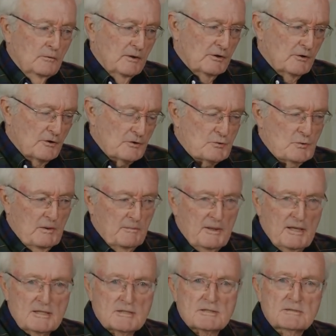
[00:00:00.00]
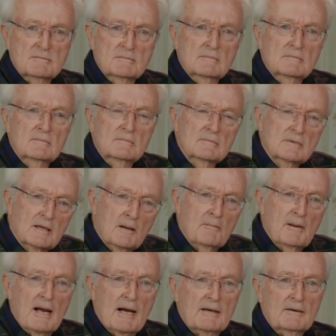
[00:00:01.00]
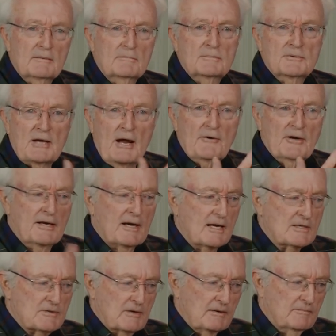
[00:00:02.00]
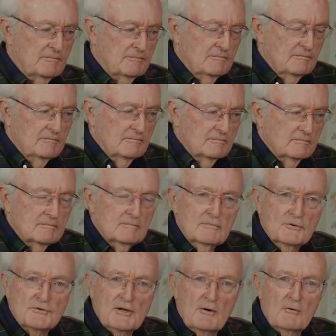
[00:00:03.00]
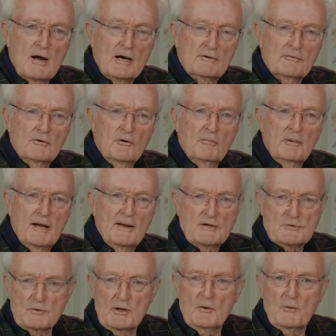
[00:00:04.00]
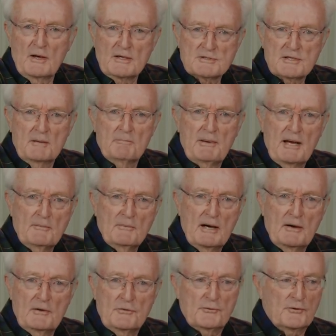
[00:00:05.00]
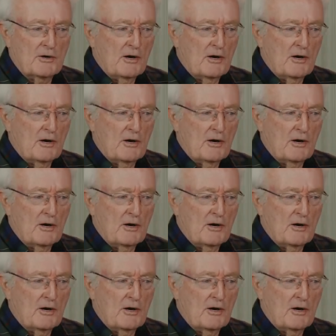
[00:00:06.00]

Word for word: We'd go to swim meets, come back on Saturday nights. So I'd was in a rock and roll band. That's one of the ways I paid my way through